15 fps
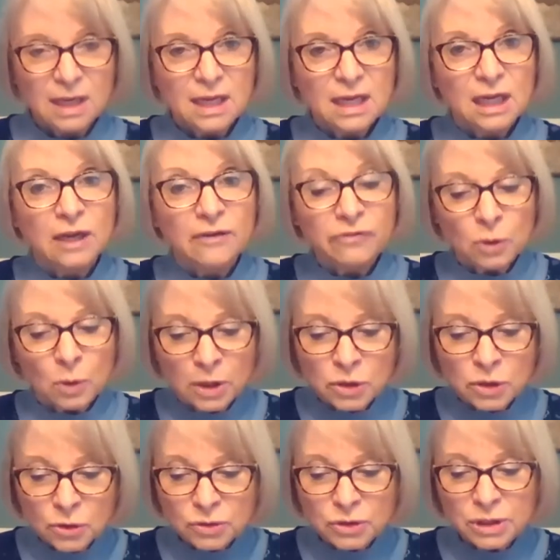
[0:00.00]
If you are
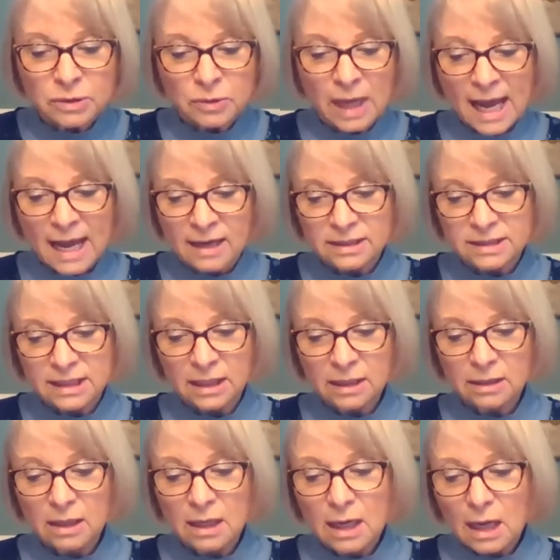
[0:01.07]
new to
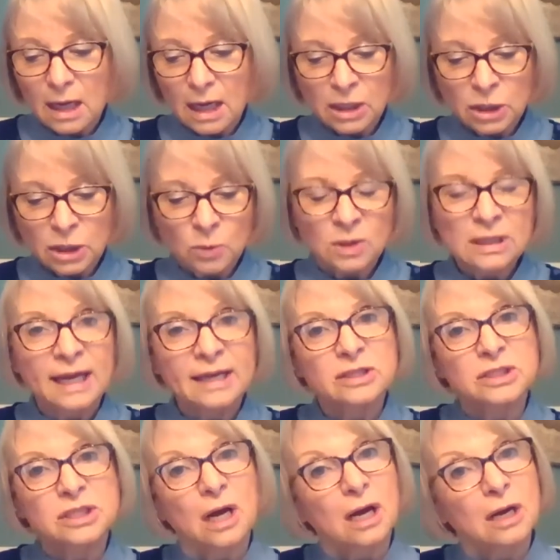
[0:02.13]
Accotink and you would like to
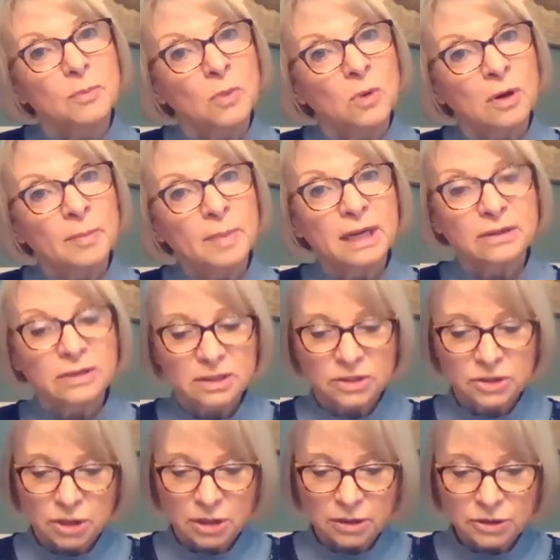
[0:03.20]
talk more about this
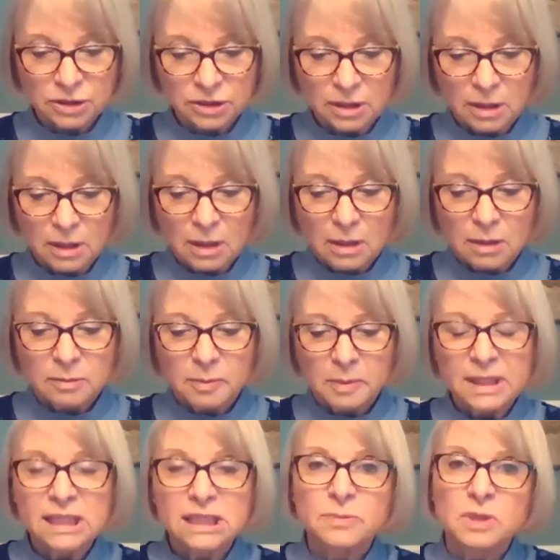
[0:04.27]
church,
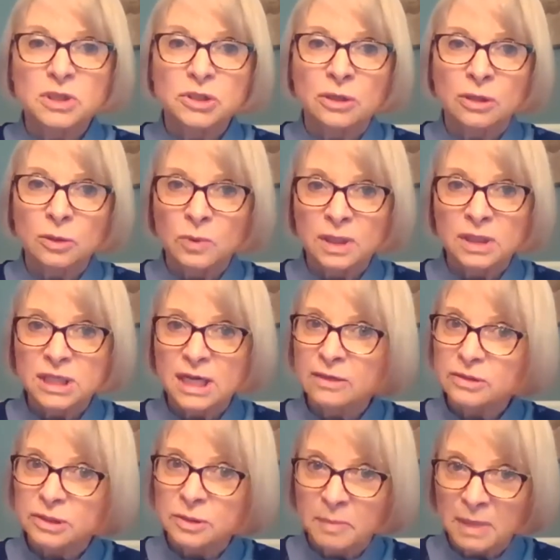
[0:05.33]
please be sure to reach
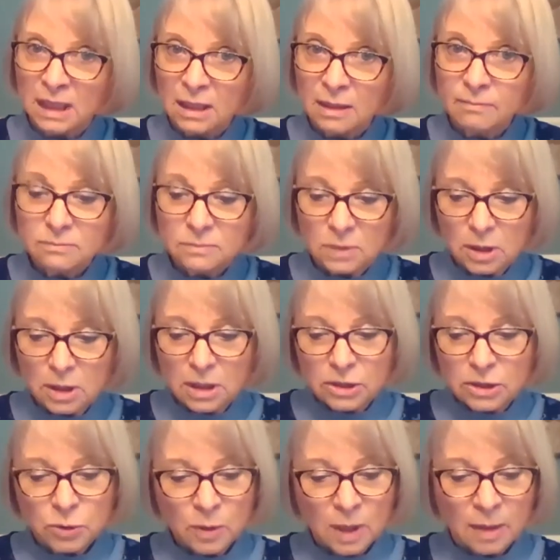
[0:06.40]
out to me,
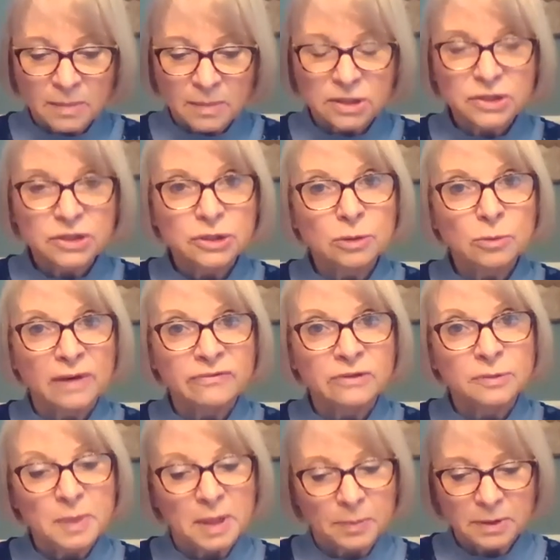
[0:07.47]
to our minister,
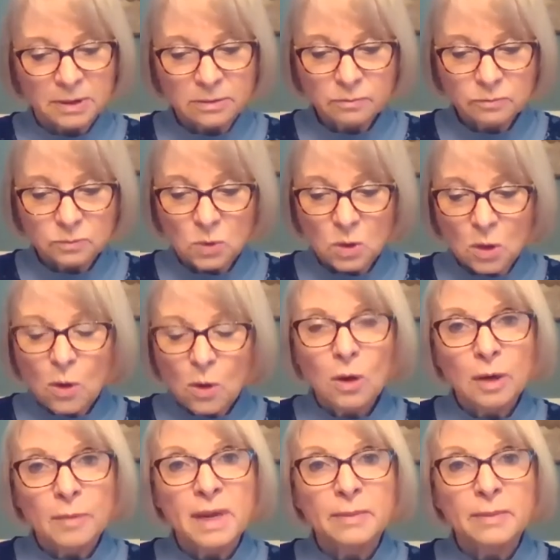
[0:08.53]
Reverend Pippin, or
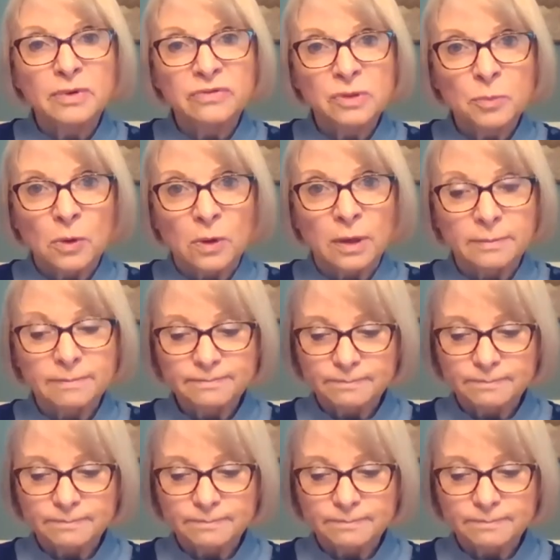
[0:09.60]
a member of the board.